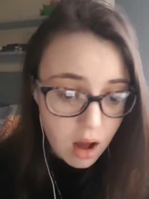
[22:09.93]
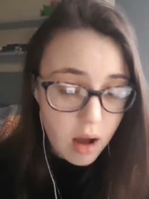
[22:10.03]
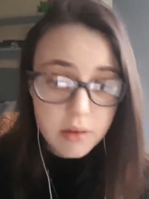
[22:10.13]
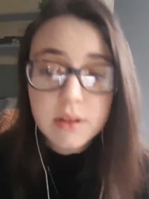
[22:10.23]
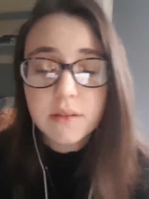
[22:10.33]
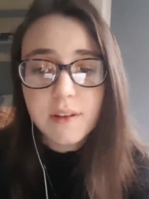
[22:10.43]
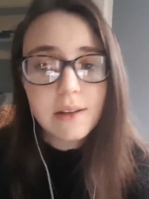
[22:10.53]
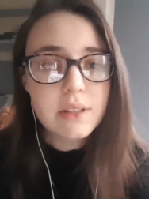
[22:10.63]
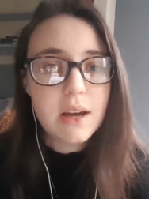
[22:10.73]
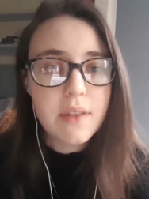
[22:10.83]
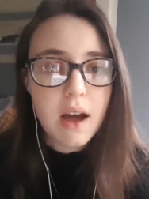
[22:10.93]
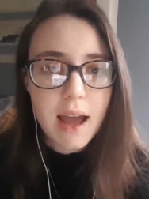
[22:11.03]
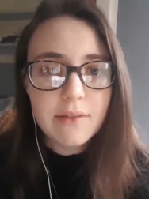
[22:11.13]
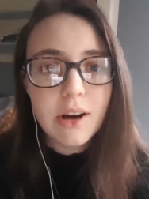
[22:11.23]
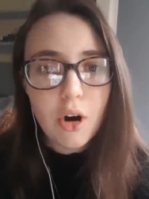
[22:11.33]
I also found out that I
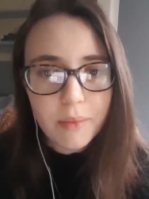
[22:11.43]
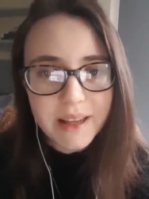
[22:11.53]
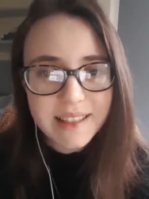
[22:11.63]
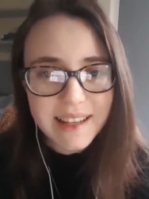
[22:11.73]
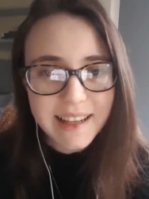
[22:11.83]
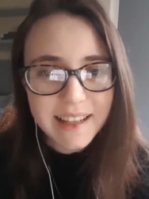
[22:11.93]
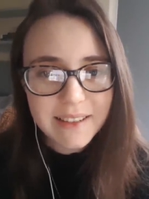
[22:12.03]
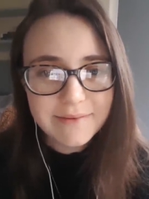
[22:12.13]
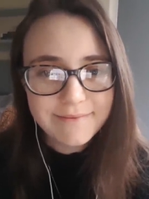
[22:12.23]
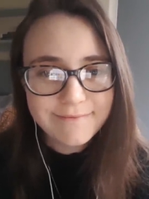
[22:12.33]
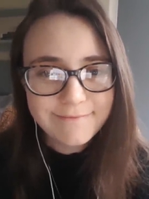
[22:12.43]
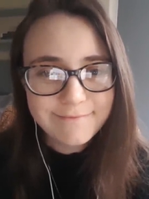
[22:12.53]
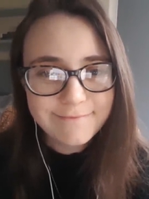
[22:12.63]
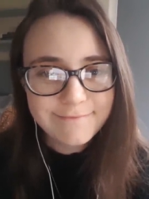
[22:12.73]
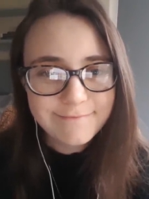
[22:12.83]
have a hom essay.
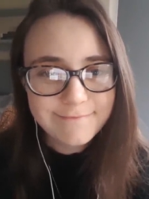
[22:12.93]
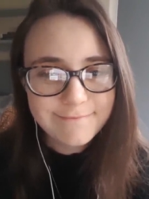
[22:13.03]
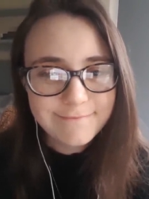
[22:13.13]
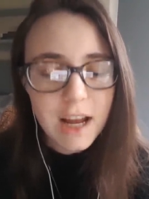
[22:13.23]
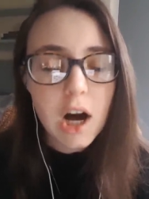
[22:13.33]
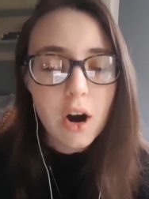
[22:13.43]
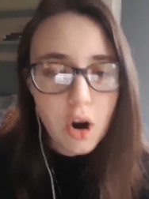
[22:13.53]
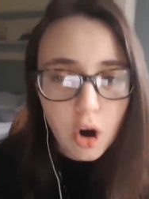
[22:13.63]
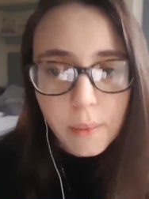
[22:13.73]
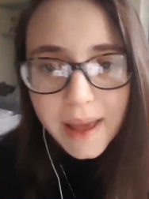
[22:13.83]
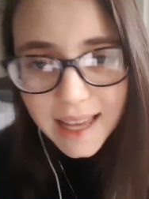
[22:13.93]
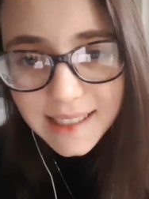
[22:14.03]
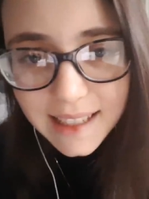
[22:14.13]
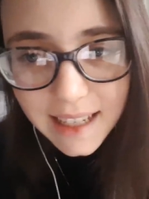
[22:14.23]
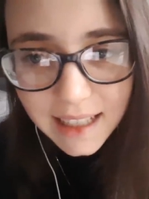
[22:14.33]
A hom
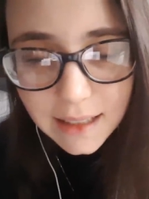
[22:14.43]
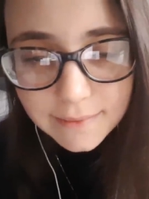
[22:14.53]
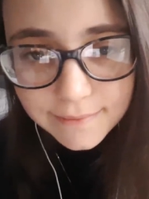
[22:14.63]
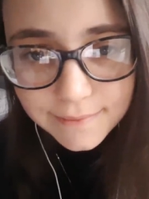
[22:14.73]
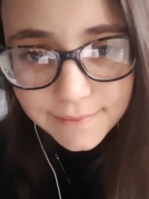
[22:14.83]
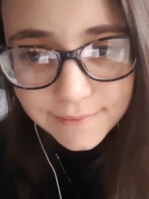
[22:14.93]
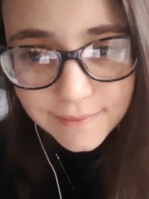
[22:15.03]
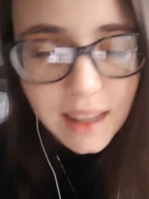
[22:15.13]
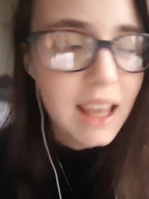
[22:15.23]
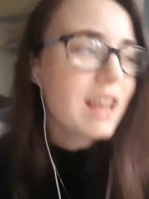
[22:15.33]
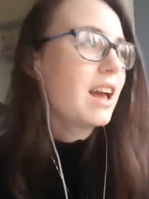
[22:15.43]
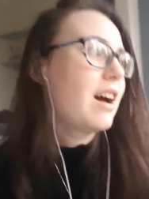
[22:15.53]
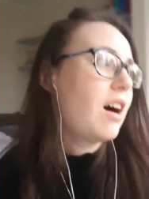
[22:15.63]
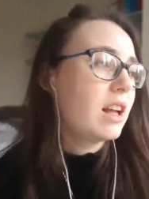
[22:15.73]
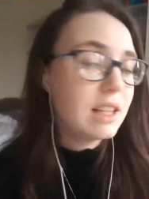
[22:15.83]
essay.
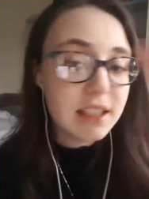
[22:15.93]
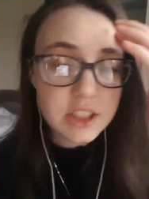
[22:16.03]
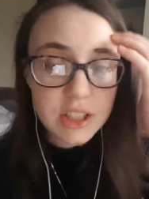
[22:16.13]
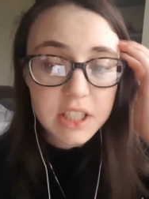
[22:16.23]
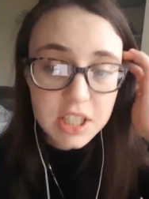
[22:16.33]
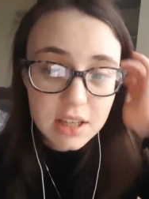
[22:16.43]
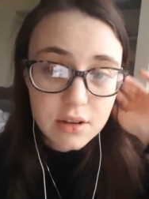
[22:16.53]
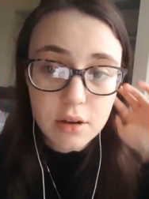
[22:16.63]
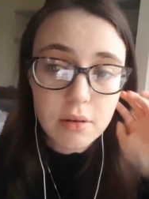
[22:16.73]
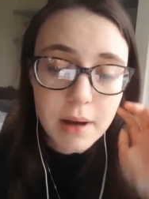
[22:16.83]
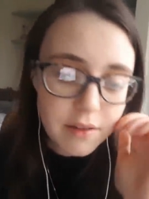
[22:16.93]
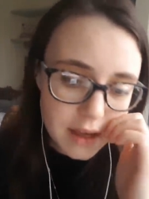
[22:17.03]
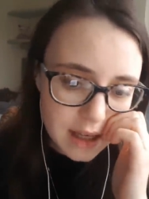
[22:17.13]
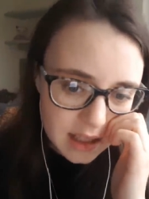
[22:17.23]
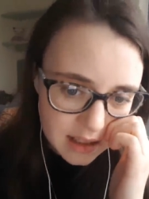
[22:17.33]
I literally didn't know about
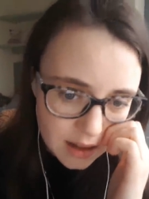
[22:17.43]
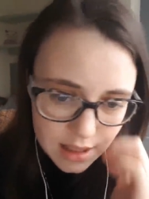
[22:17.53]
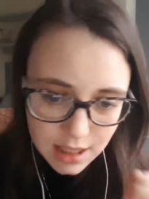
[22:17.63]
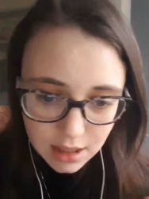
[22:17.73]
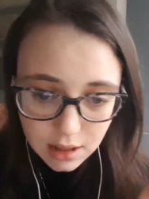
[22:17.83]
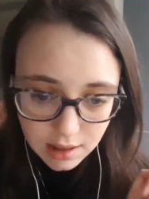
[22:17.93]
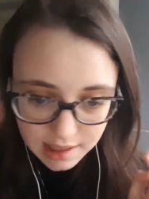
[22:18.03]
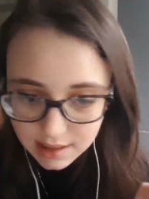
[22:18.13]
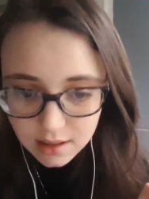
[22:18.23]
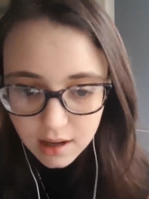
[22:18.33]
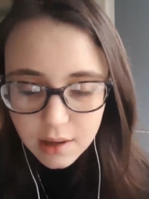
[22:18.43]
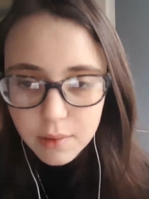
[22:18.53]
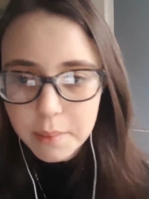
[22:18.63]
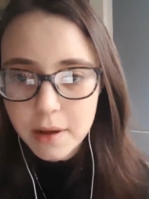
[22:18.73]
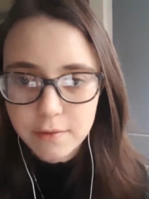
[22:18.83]
this until last night
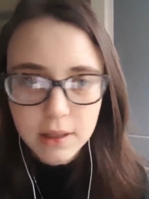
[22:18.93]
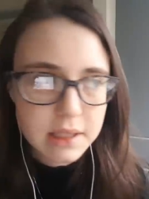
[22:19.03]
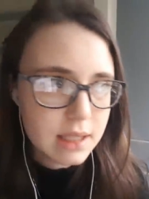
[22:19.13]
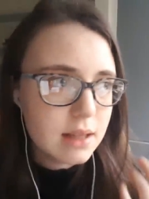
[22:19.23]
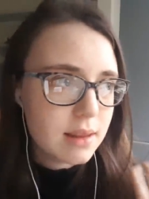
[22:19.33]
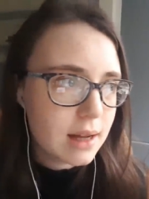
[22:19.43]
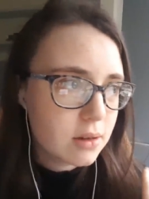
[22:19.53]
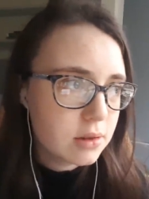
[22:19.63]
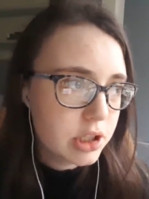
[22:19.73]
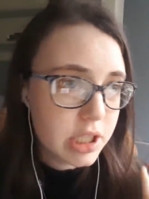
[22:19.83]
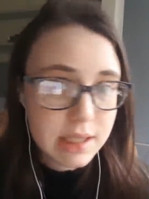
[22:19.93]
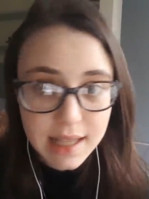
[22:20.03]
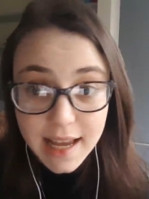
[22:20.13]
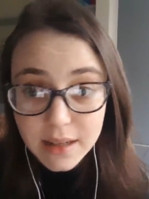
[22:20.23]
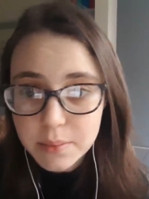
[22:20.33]
when my friend said, thank God she
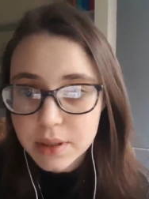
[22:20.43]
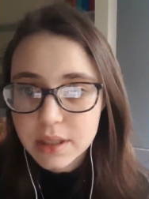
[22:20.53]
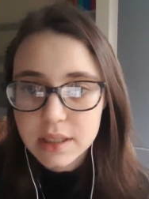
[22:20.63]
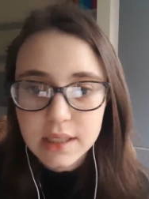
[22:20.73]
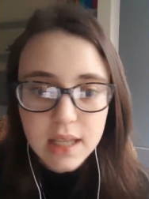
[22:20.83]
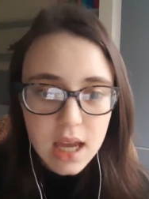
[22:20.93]
said, because